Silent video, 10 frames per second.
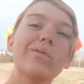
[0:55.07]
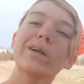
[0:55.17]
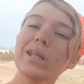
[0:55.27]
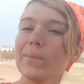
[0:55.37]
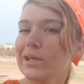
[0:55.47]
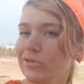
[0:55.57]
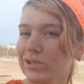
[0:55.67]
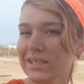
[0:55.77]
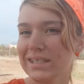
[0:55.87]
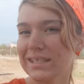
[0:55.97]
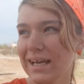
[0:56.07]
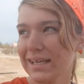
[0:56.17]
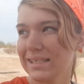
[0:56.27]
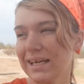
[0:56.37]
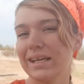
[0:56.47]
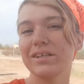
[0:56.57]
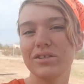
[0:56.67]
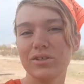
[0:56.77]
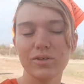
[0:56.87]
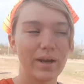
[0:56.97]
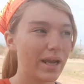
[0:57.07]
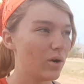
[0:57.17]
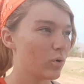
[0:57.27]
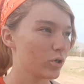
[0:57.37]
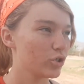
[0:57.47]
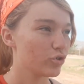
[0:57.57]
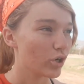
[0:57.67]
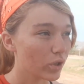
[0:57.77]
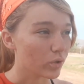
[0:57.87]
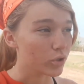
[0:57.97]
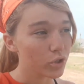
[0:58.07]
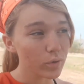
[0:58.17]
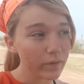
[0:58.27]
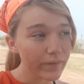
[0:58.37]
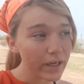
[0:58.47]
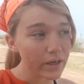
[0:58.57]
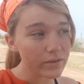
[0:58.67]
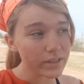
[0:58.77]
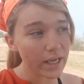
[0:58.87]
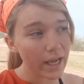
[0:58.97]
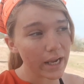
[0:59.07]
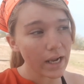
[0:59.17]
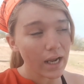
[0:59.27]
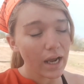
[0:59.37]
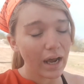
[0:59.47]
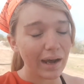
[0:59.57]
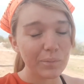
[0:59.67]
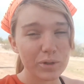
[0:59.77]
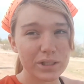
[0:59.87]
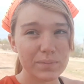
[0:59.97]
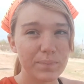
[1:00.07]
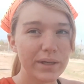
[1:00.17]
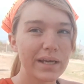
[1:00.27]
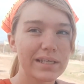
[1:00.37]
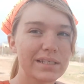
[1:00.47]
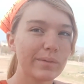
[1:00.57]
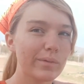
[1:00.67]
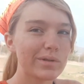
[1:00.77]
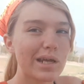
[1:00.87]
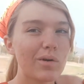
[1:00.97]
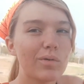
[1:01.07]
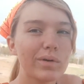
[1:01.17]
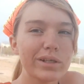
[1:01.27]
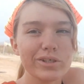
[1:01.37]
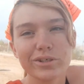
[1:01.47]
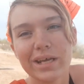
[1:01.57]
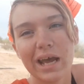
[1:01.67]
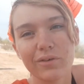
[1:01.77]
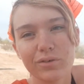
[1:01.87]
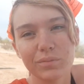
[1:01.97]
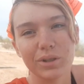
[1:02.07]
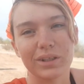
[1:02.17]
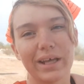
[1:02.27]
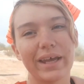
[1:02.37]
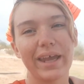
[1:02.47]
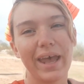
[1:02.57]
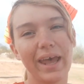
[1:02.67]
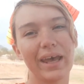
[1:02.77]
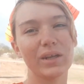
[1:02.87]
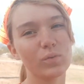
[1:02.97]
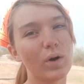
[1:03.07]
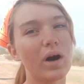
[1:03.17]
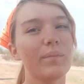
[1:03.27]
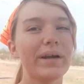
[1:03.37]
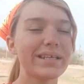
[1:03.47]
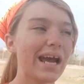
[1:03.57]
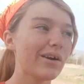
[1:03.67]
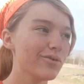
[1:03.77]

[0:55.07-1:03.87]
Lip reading: one of the biggest reasons I decided to do a horse trailer tour video today was because someone was like, well, what does your tack room look like? And well, my tack